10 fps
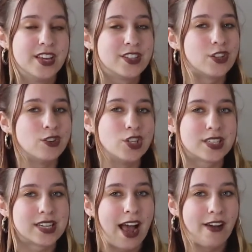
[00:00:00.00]
So
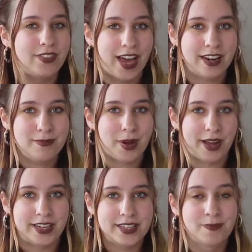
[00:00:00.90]
just have that in
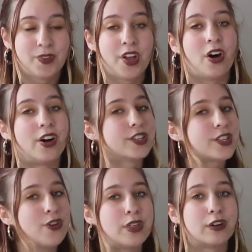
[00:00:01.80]
mind.
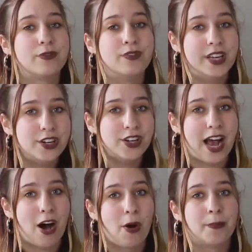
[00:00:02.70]
Also, they're figured
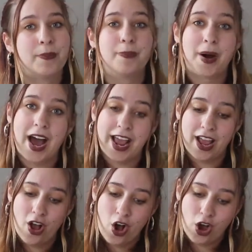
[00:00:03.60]
out
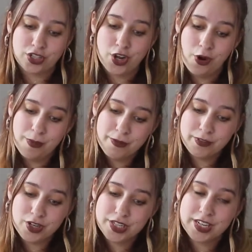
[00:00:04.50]
by October
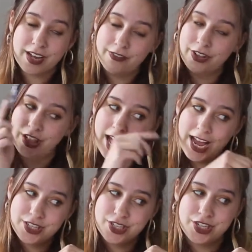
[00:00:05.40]
1st of
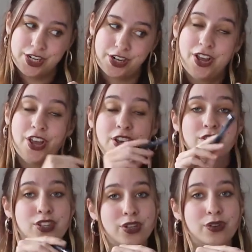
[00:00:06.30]
last year
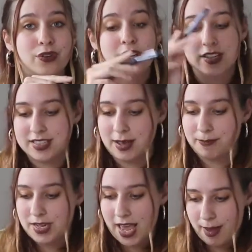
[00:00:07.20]
to
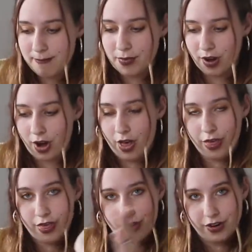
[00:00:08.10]
September
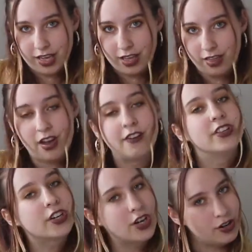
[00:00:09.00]
30th of
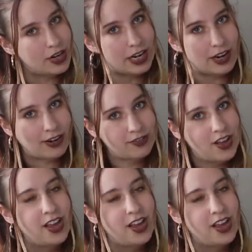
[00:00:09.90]
the current year.